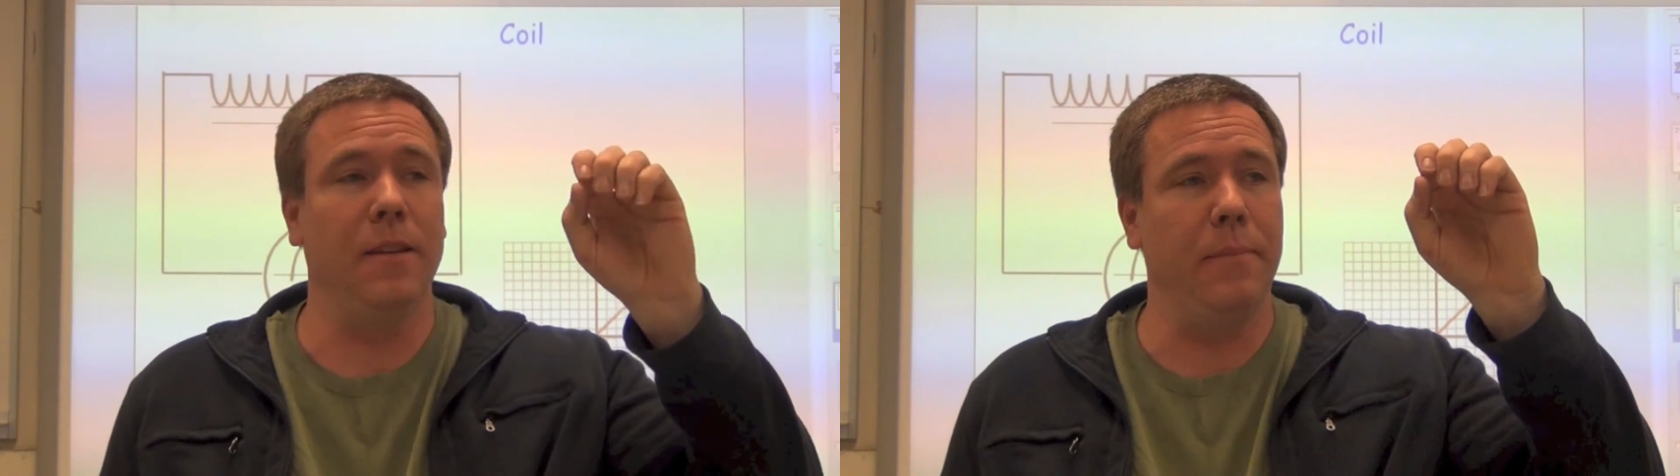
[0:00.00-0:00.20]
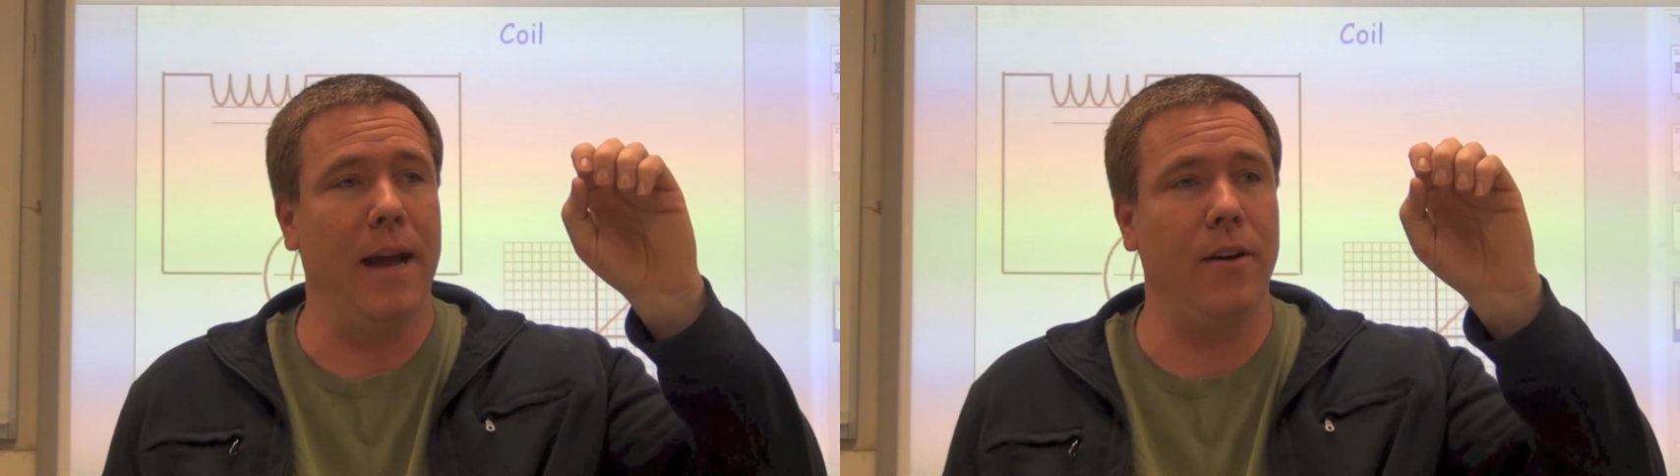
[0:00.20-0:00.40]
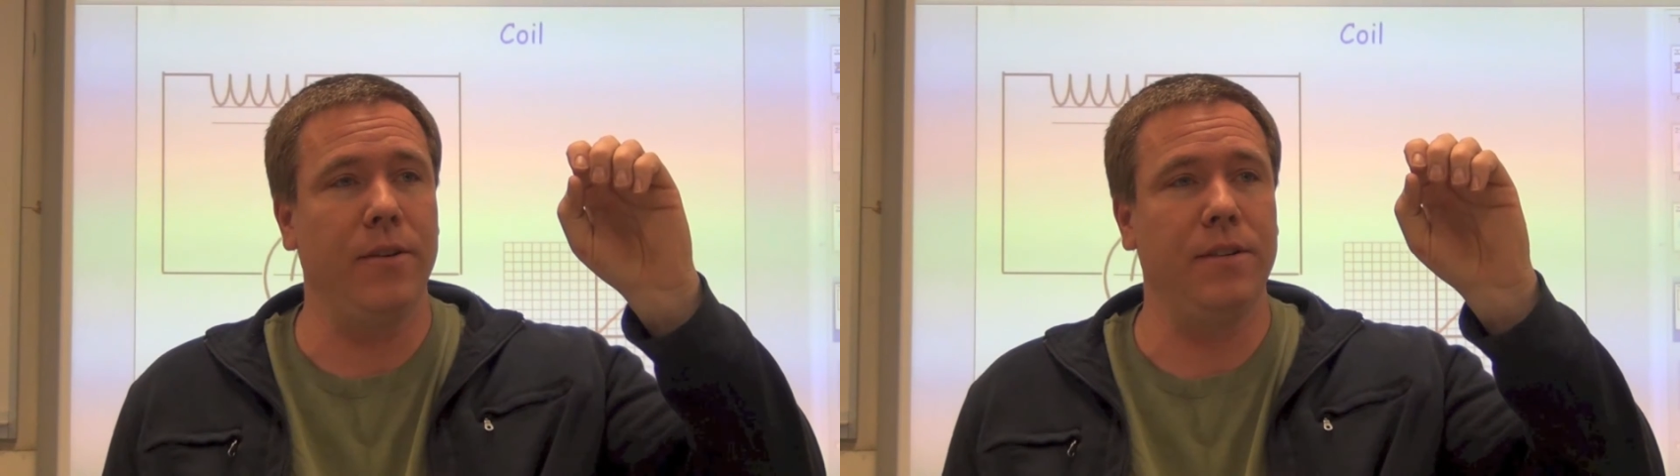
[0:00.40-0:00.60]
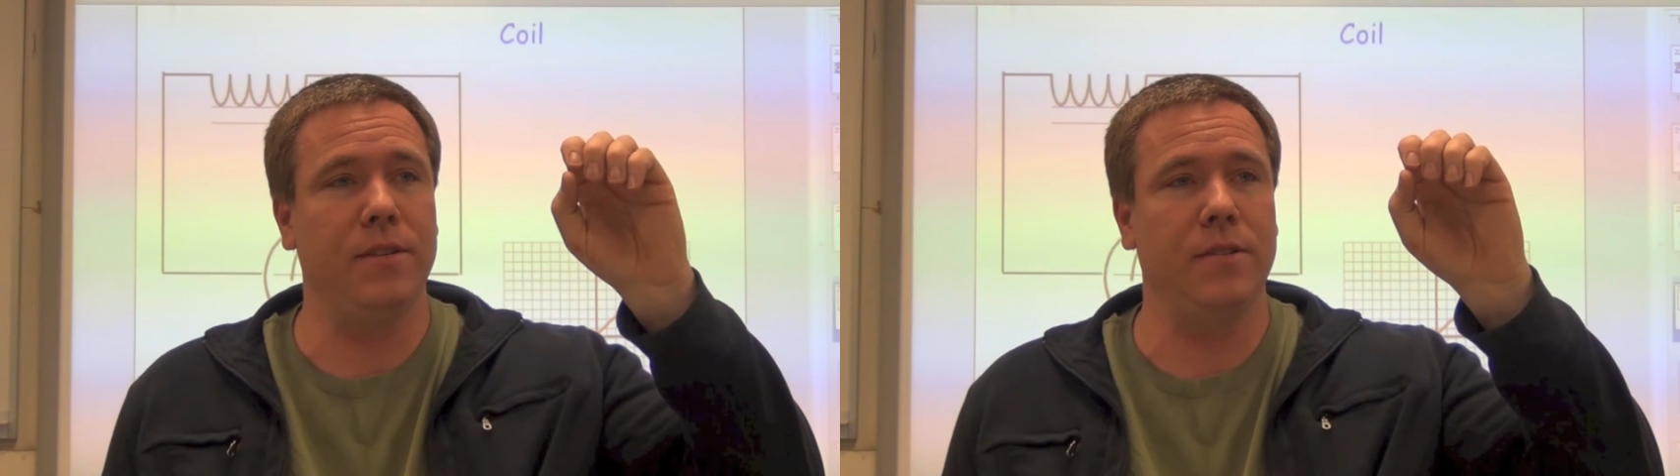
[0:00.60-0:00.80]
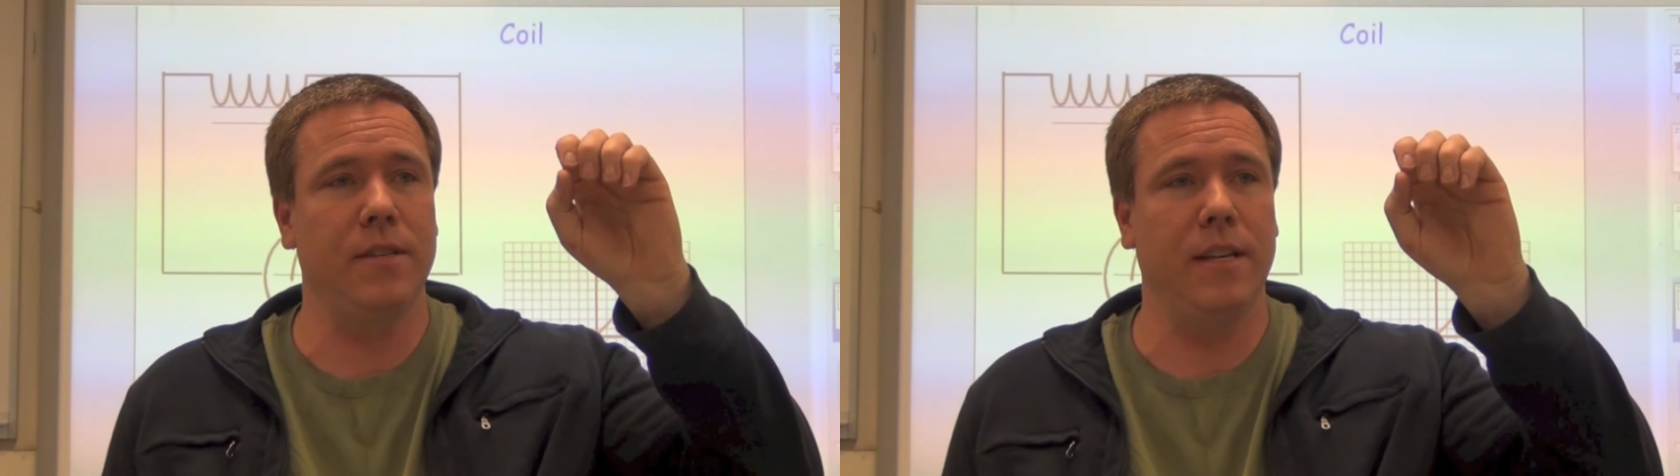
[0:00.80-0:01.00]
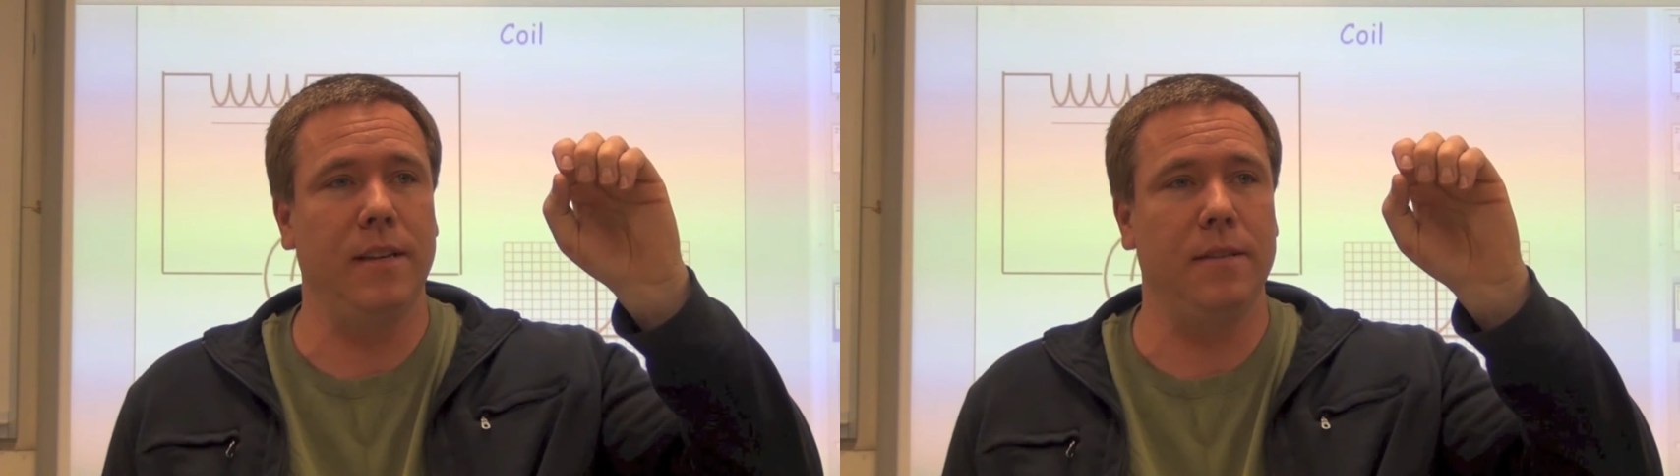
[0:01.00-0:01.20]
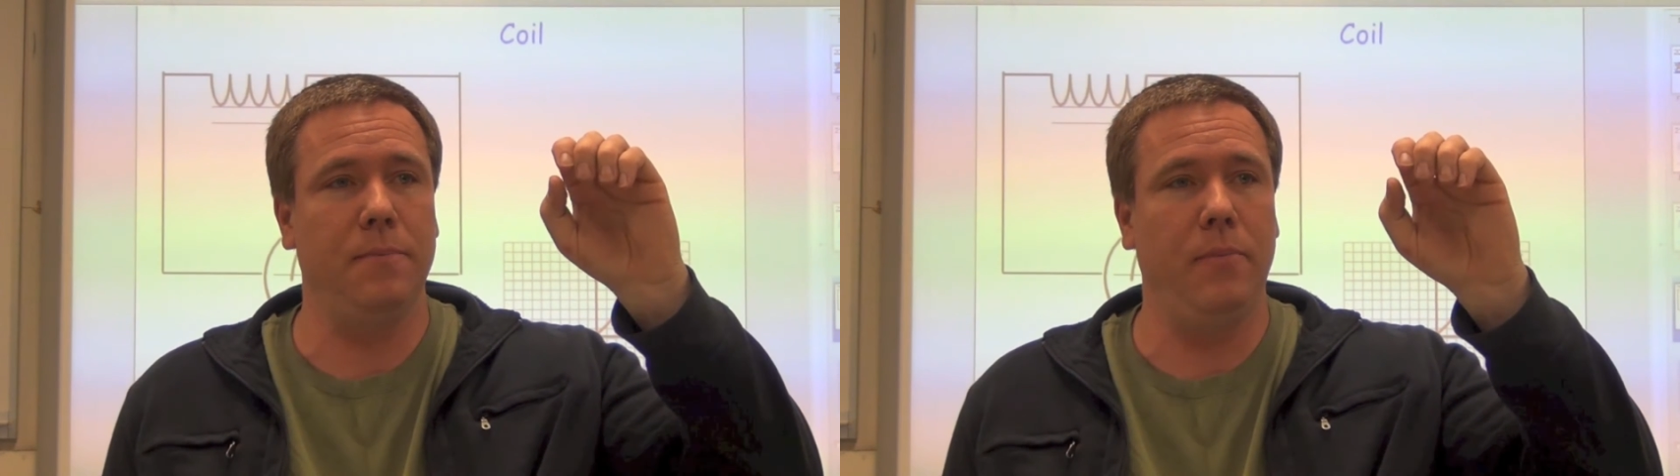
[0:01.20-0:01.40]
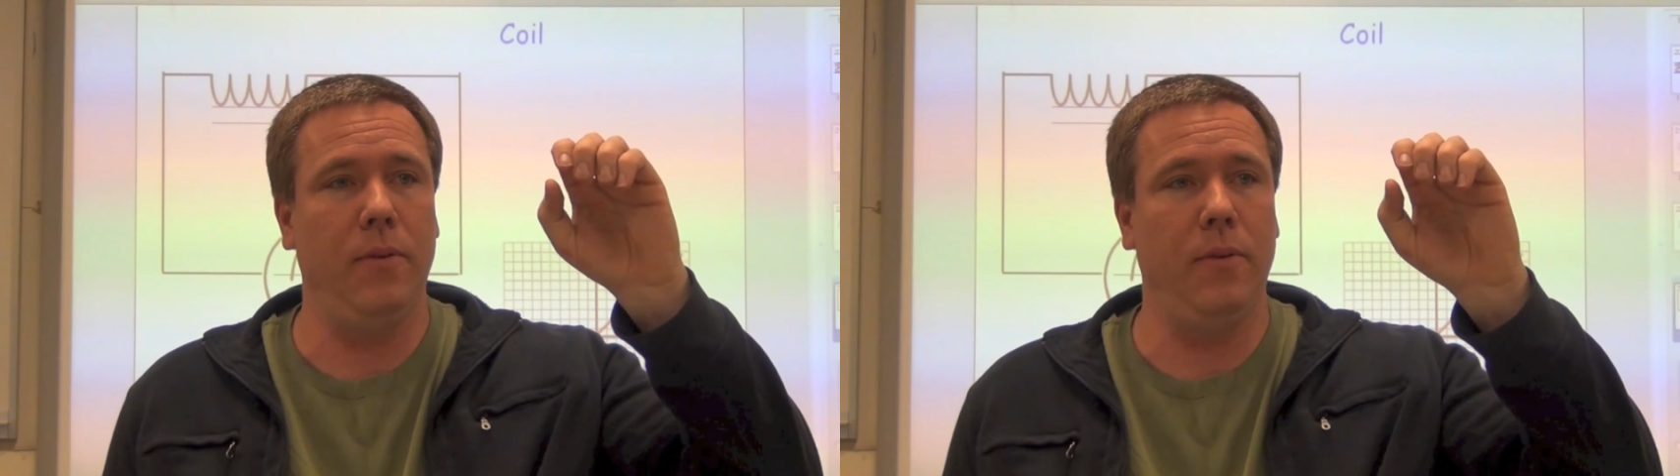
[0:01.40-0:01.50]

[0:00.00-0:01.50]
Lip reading: on the power just goes like this,